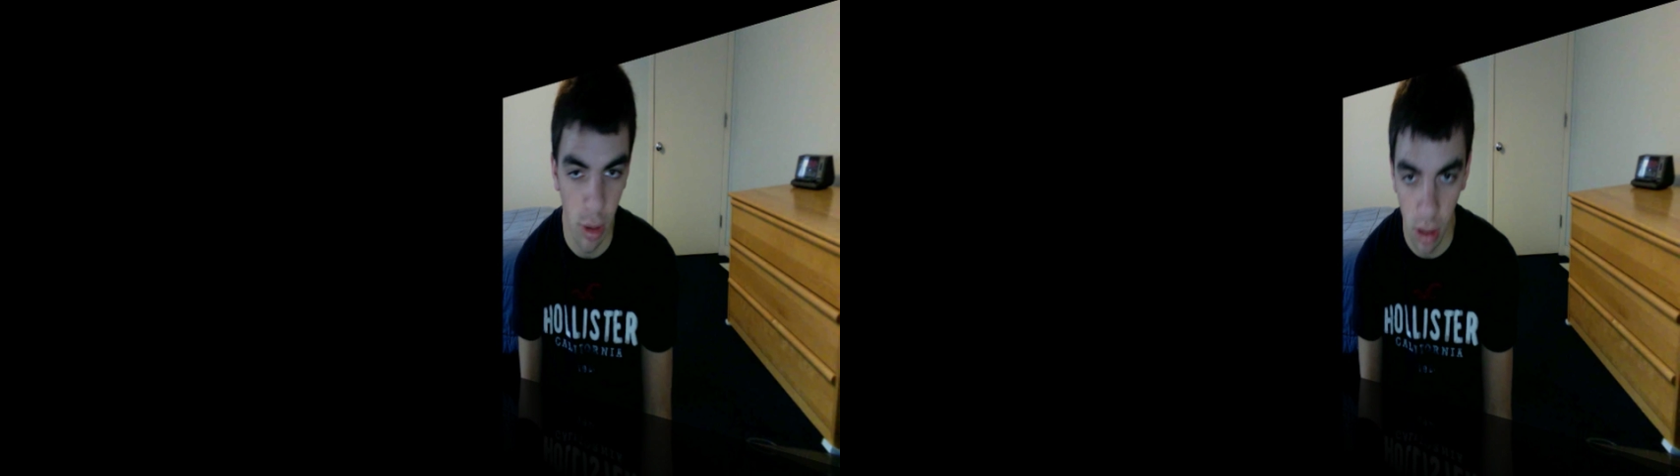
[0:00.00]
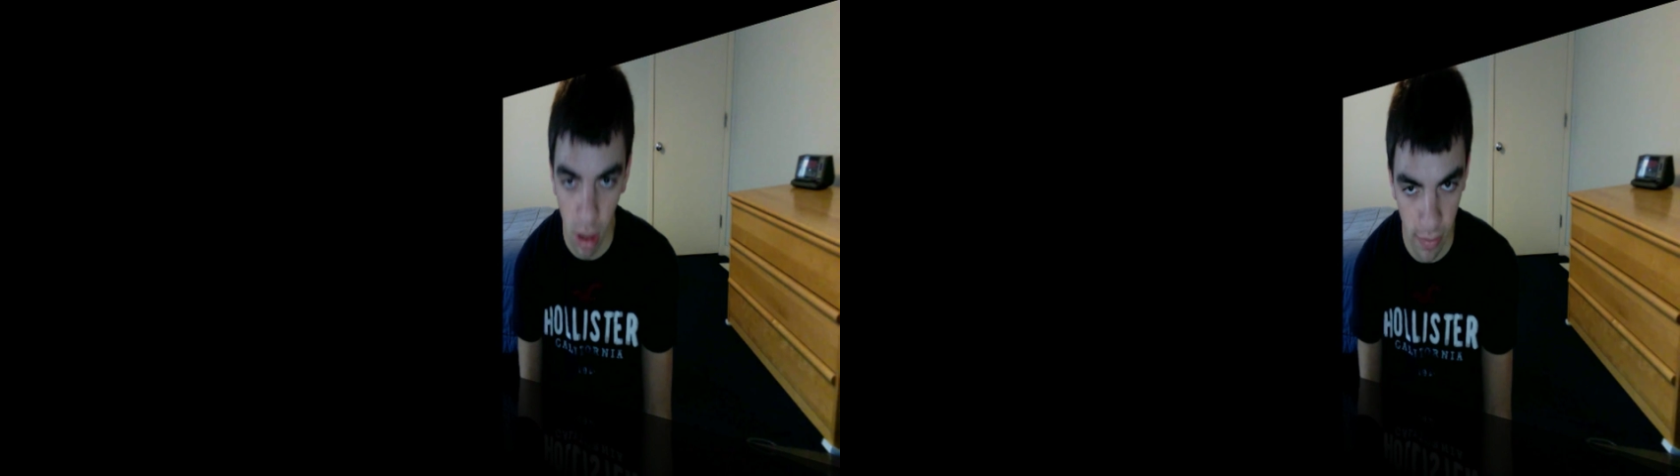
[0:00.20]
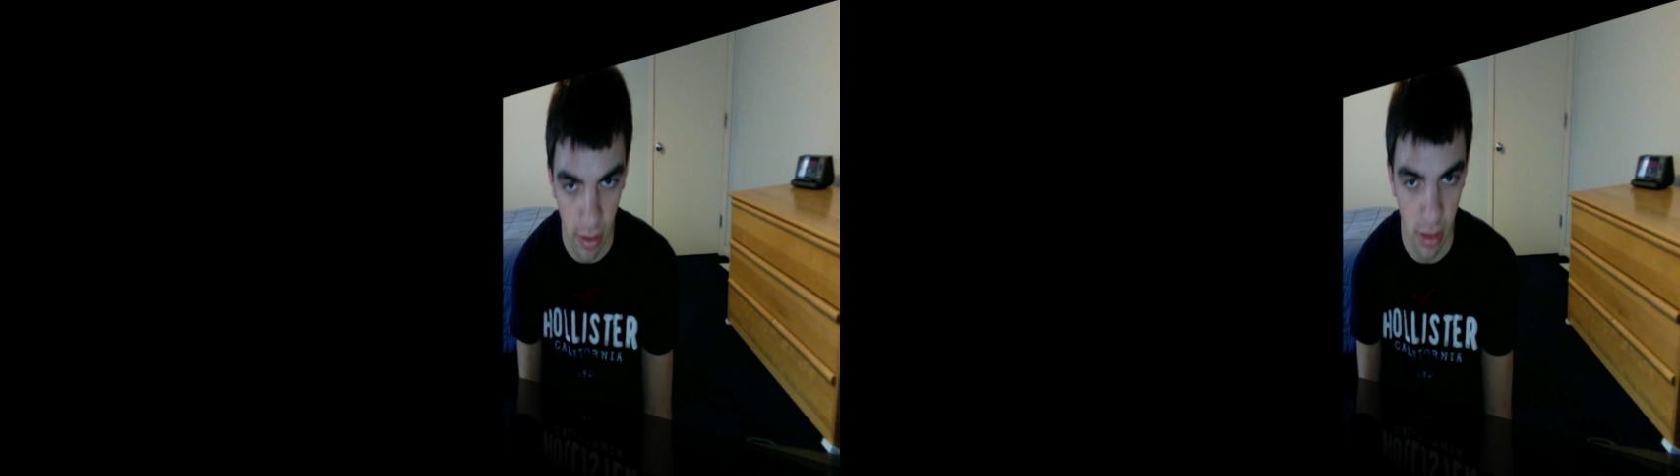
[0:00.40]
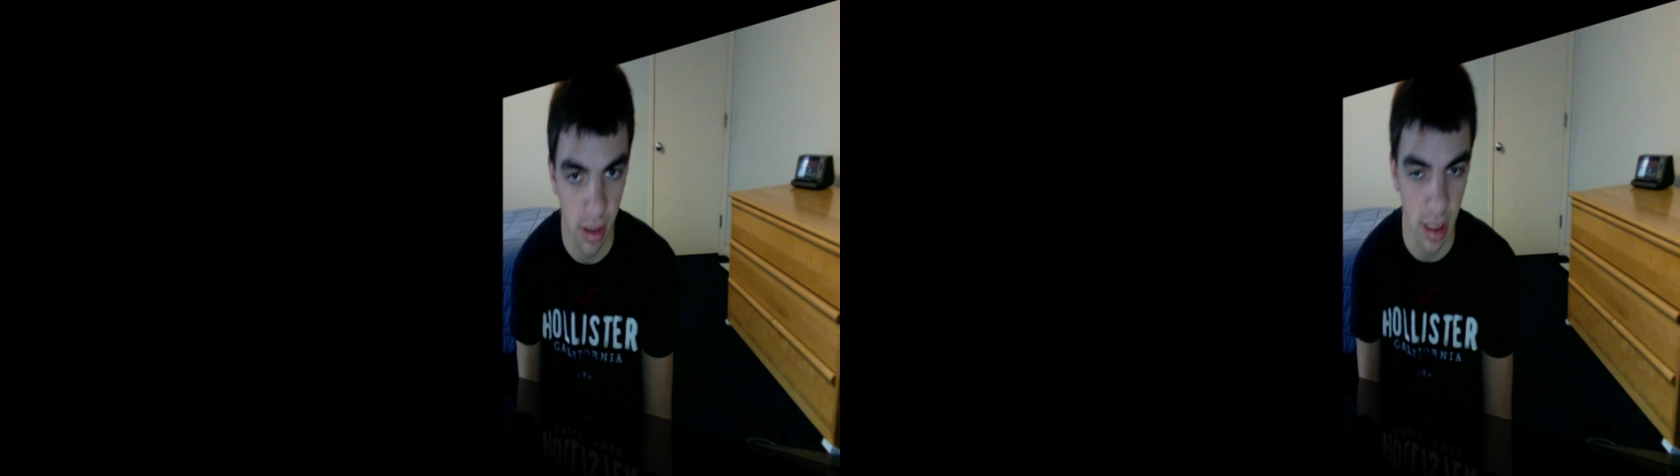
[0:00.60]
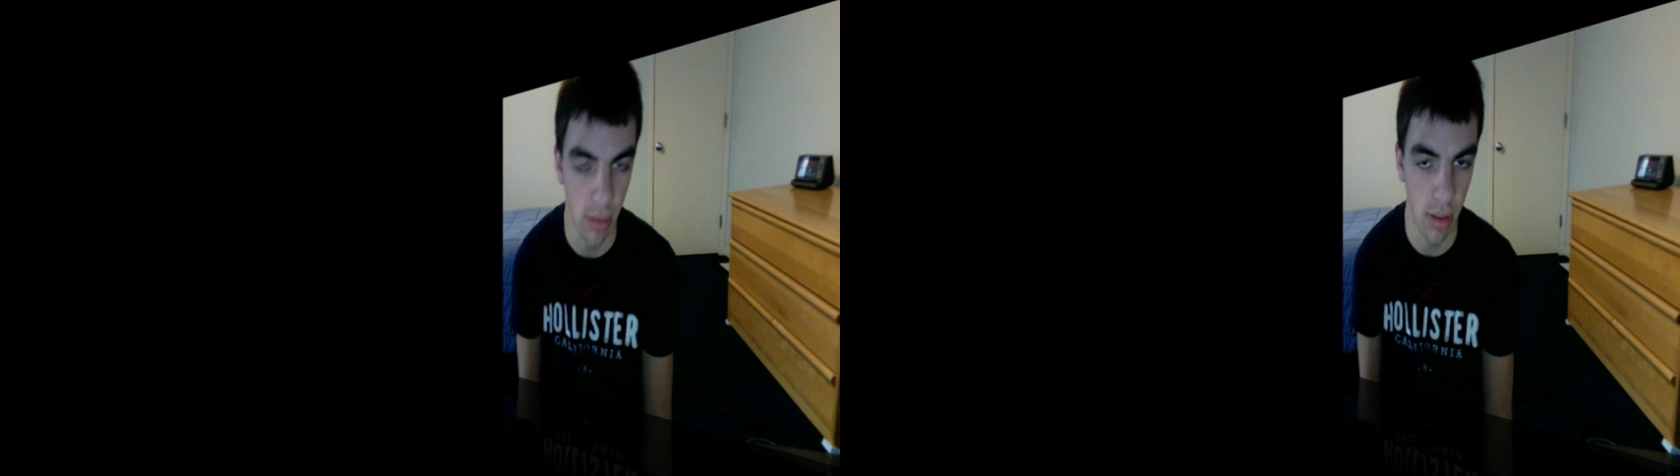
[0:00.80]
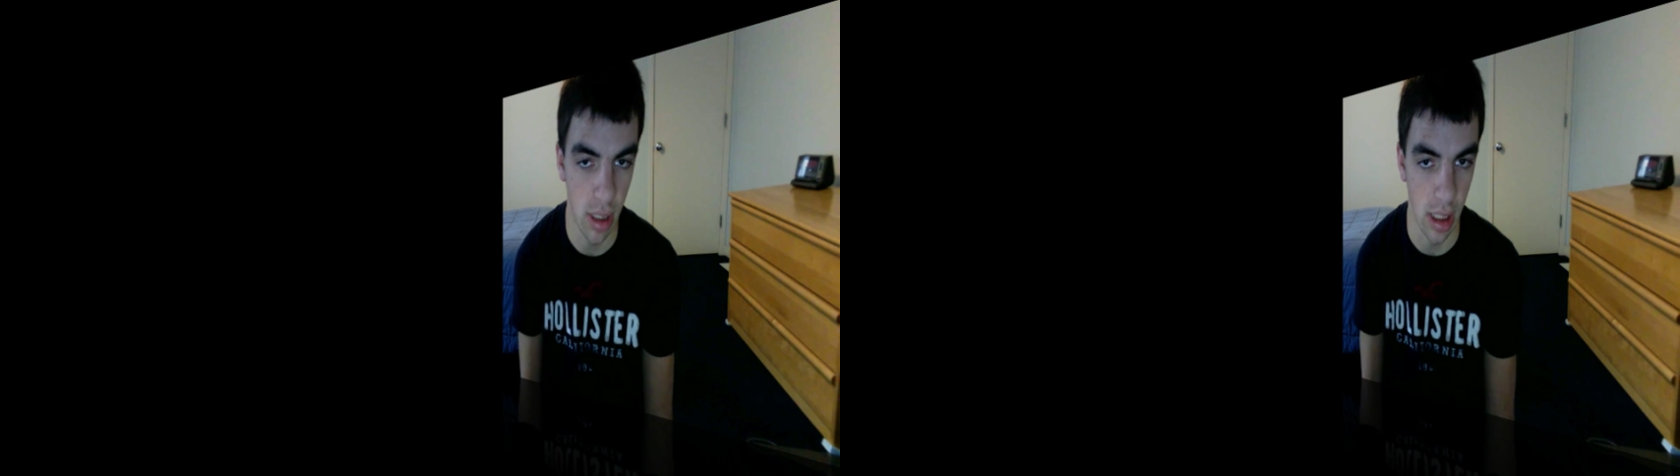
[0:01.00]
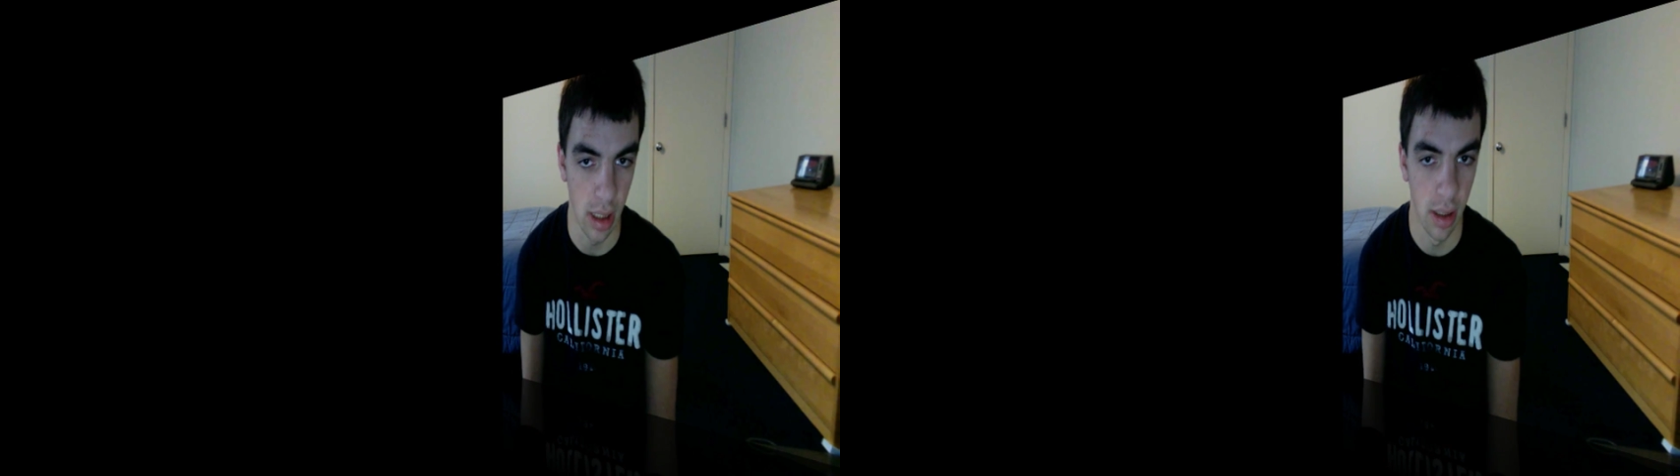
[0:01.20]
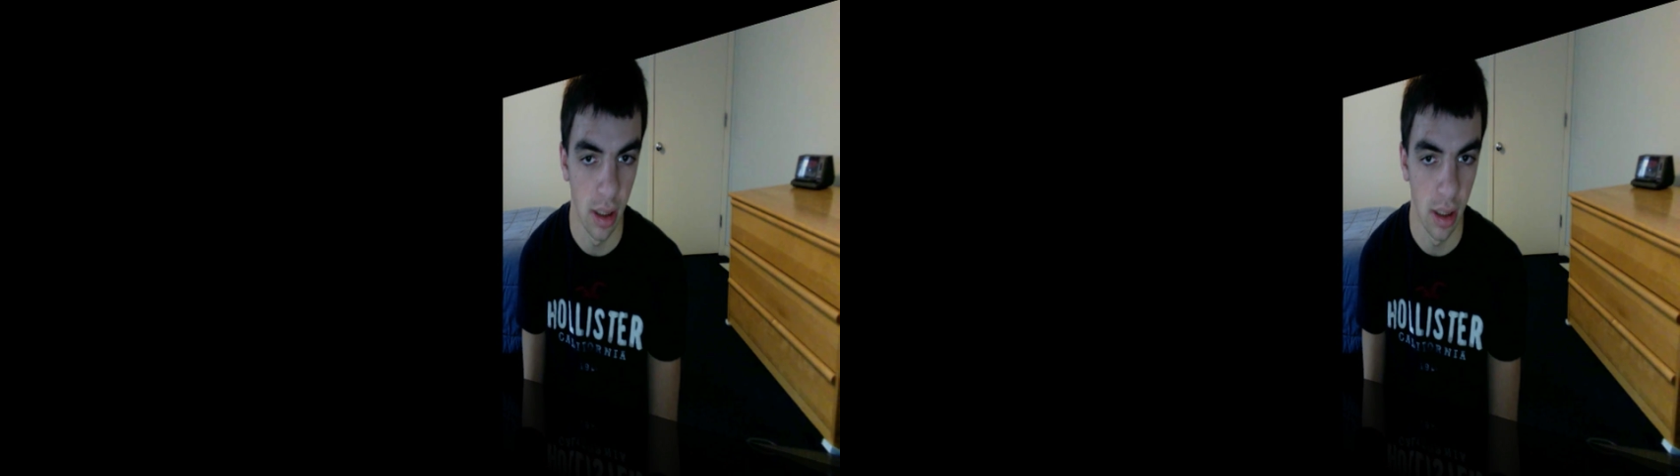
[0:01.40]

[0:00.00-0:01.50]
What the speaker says: service that you see